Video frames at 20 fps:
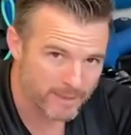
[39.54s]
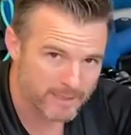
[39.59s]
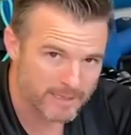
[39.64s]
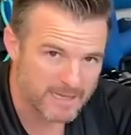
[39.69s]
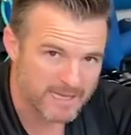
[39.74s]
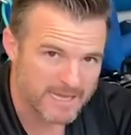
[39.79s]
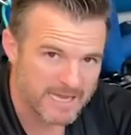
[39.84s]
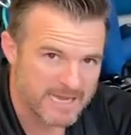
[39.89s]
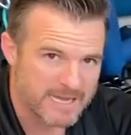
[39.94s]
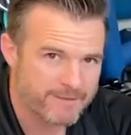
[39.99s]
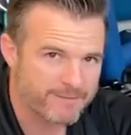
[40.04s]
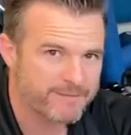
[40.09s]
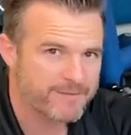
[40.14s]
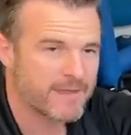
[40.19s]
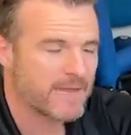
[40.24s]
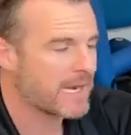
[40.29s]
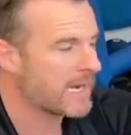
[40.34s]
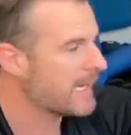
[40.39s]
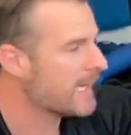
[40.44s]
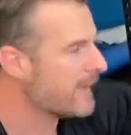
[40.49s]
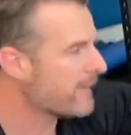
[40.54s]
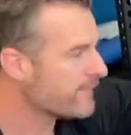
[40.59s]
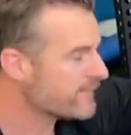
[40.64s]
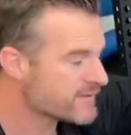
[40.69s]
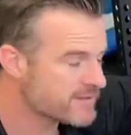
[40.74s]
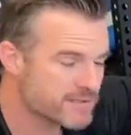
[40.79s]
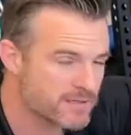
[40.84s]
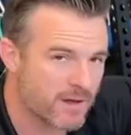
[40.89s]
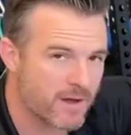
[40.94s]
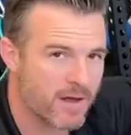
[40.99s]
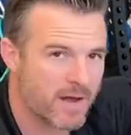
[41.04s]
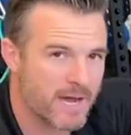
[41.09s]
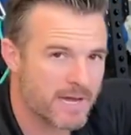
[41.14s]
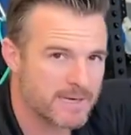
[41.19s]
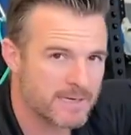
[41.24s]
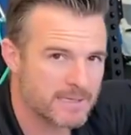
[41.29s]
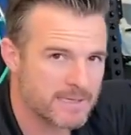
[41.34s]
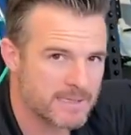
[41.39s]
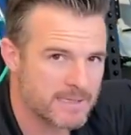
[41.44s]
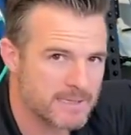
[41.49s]
bit if the left
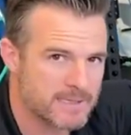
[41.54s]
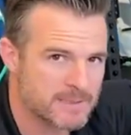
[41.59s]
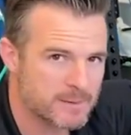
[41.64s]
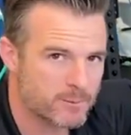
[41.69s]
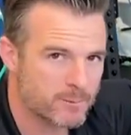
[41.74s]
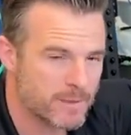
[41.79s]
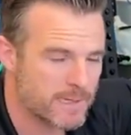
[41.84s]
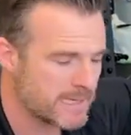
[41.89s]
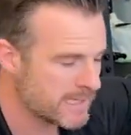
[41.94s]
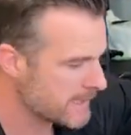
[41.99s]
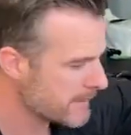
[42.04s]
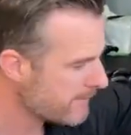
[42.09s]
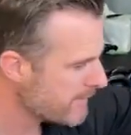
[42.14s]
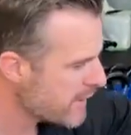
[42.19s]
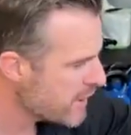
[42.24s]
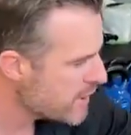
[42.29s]
side is weak.